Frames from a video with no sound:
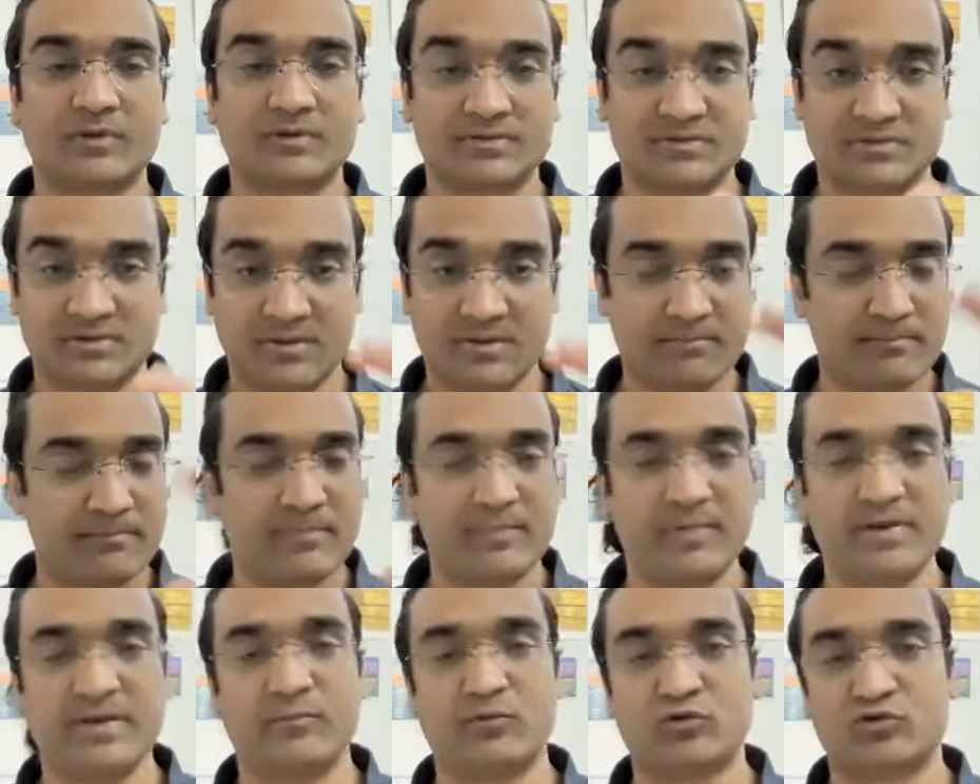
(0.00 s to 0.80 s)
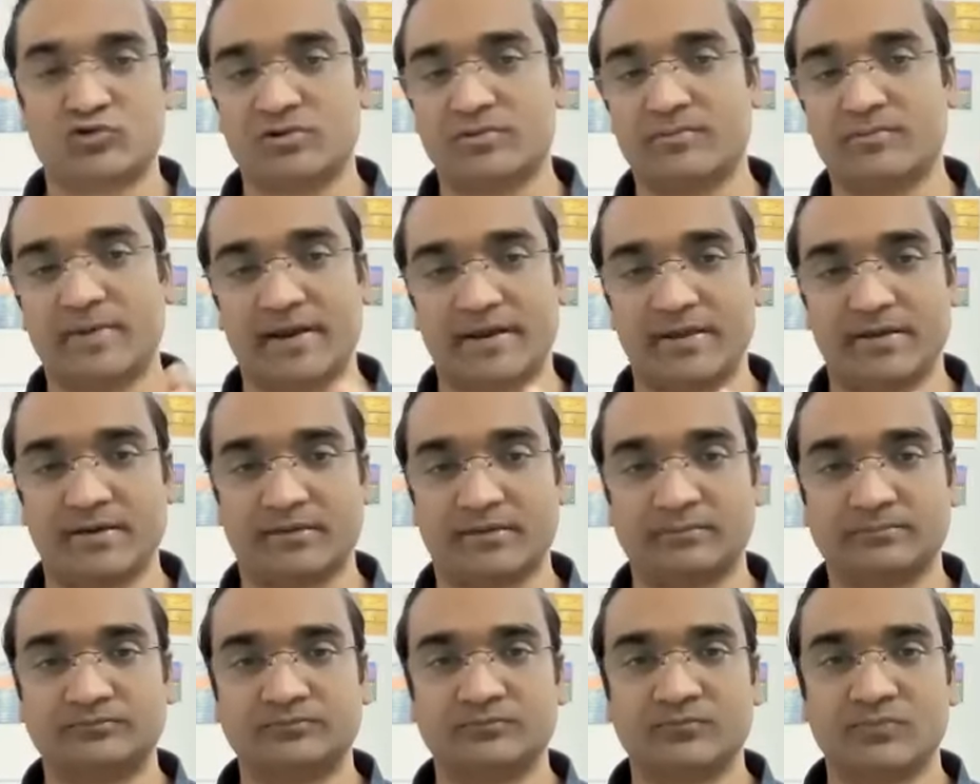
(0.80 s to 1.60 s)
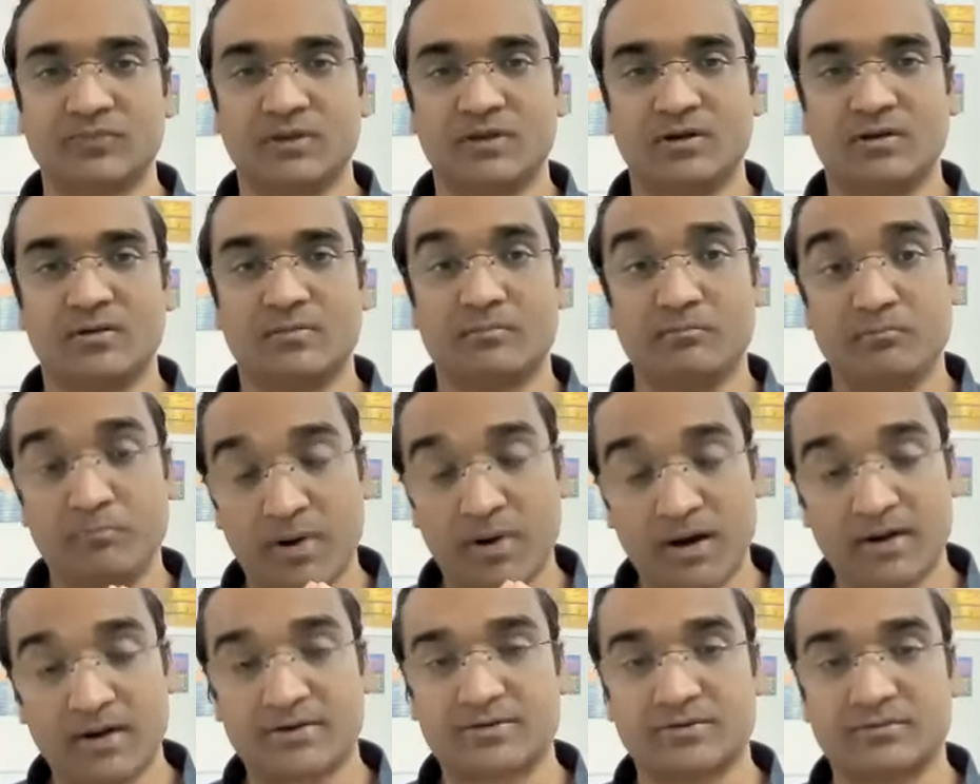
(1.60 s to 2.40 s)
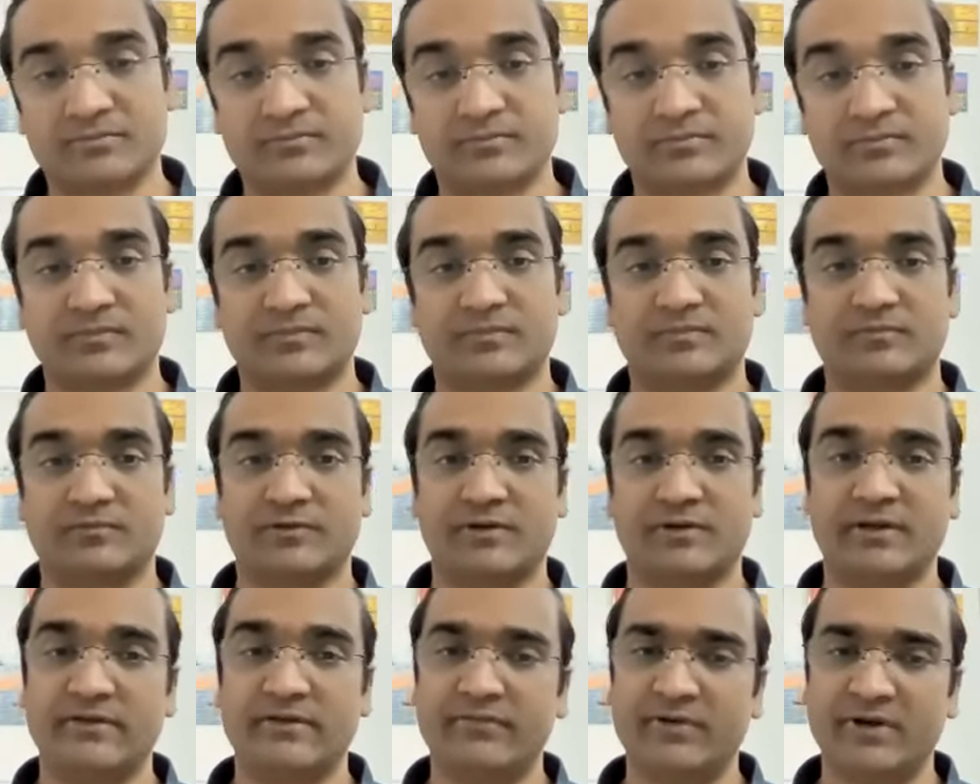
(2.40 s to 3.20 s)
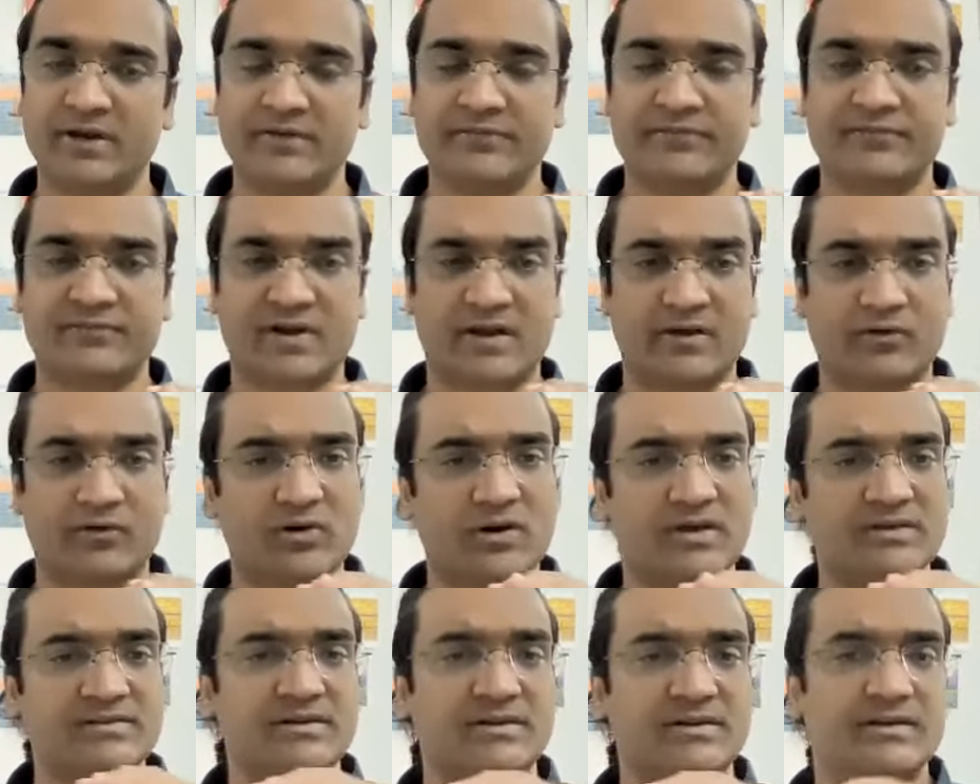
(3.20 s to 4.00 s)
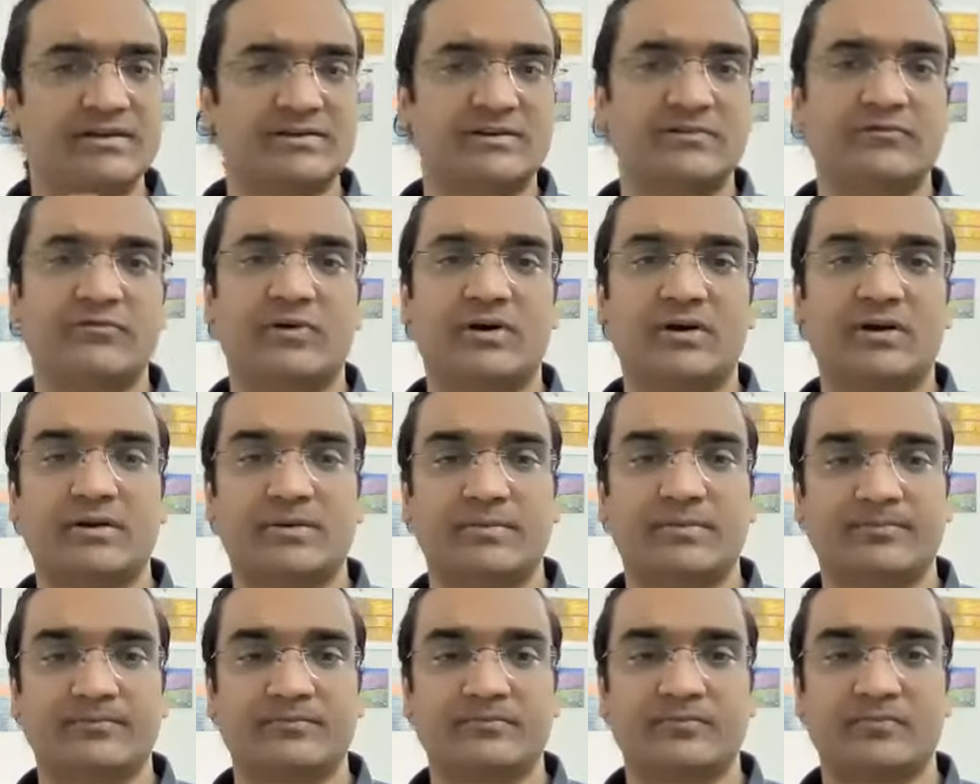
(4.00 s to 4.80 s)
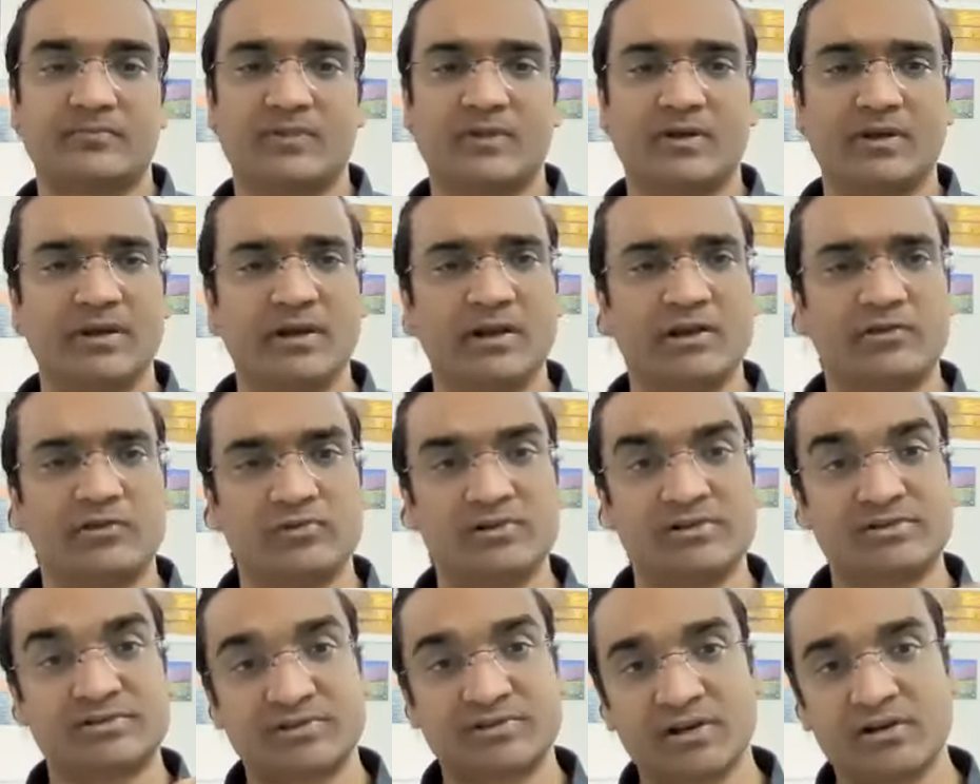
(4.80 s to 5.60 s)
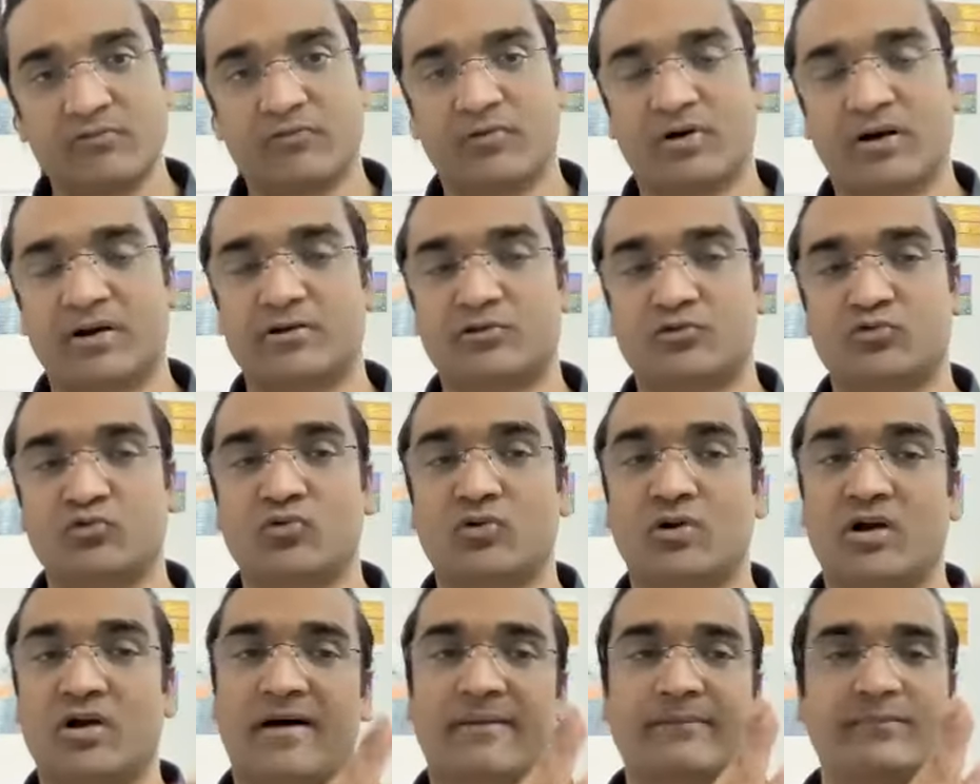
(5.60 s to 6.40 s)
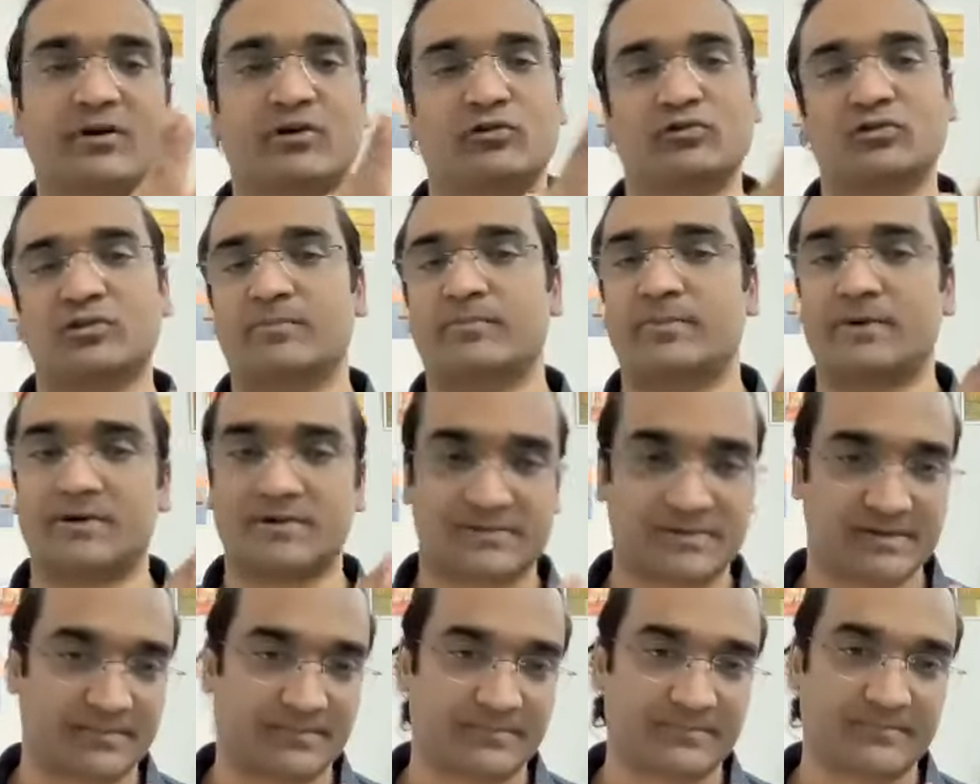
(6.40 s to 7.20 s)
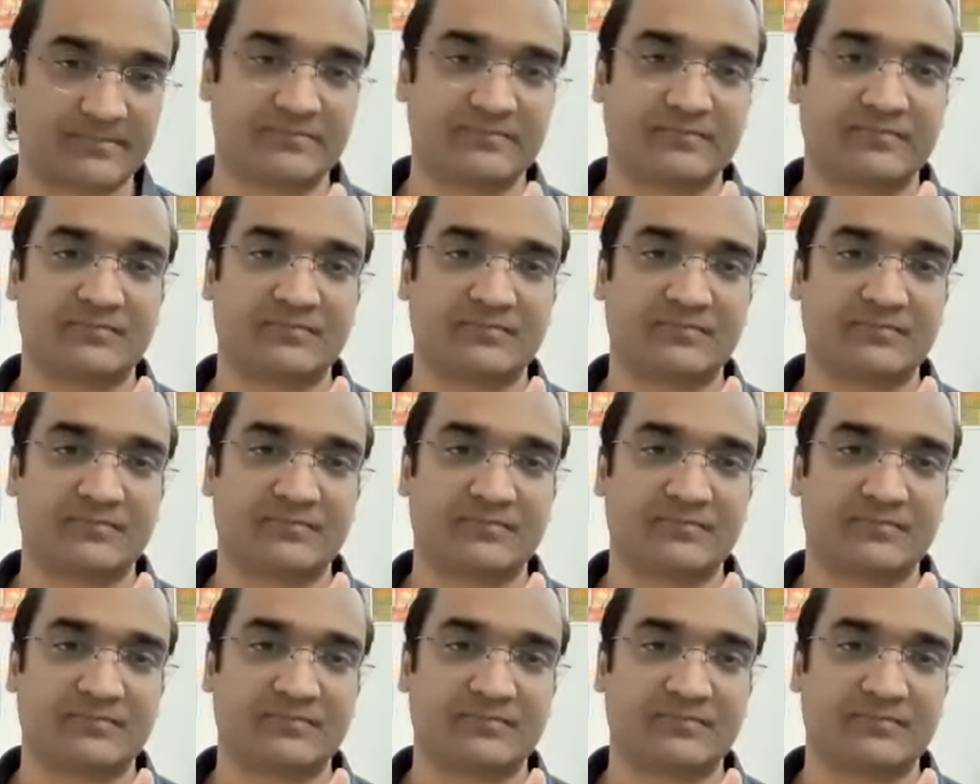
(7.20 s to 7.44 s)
some emotional barrier. But even if tranquilizer doesn't work, it will still work to calm down the person.